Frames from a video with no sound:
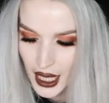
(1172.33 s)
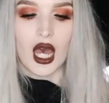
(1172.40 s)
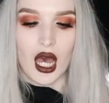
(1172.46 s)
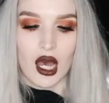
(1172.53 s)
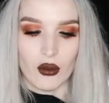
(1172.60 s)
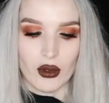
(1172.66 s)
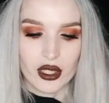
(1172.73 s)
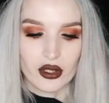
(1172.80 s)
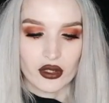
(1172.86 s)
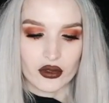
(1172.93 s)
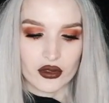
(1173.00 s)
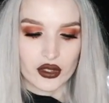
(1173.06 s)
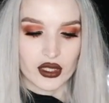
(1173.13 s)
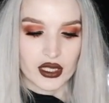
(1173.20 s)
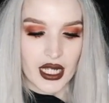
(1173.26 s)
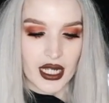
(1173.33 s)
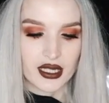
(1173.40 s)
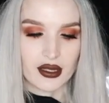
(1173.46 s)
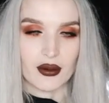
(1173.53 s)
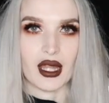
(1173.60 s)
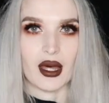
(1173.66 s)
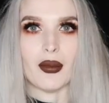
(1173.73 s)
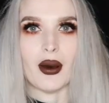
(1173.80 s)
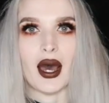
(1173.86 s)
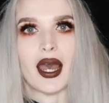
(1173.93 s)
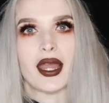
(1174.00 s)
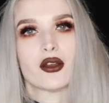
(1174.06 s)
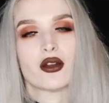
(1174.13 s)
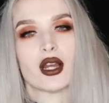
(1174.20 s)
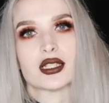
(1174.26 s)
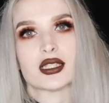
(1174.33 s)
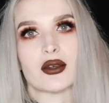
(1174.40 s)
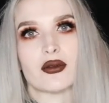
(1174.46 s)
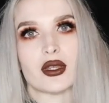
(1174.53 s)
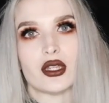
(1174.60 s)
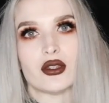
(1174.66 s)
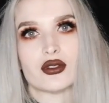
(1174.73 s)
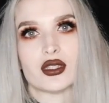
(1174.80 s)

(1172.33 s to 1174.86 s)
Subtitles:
What you could do is you could take some of that pie crust that we use,